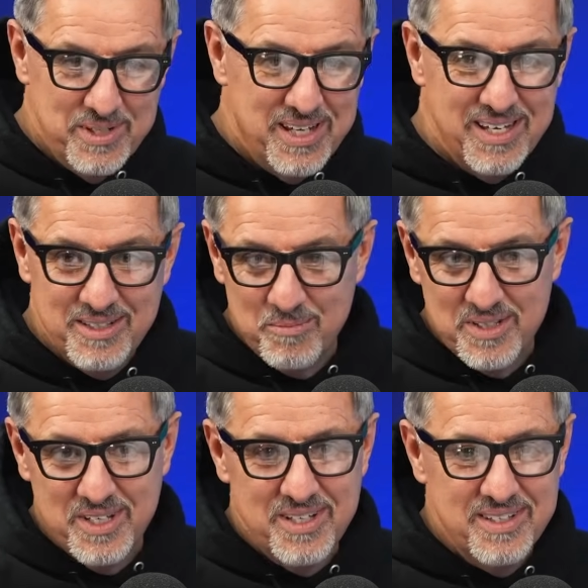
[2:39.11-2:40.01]
behind
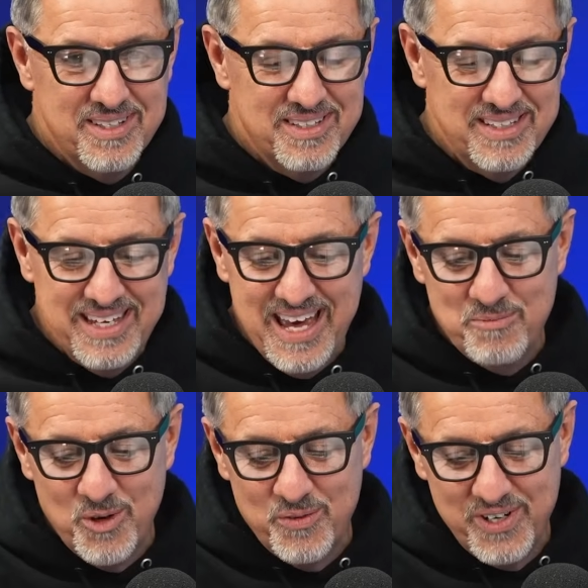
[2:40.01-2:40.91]
the
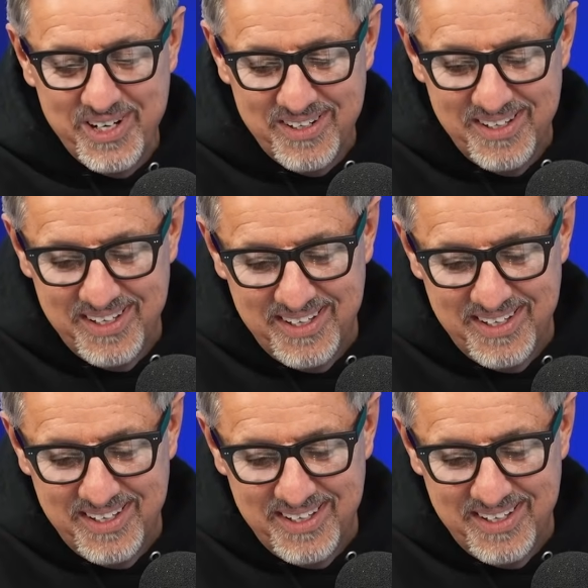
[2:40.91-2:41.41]
camera over here,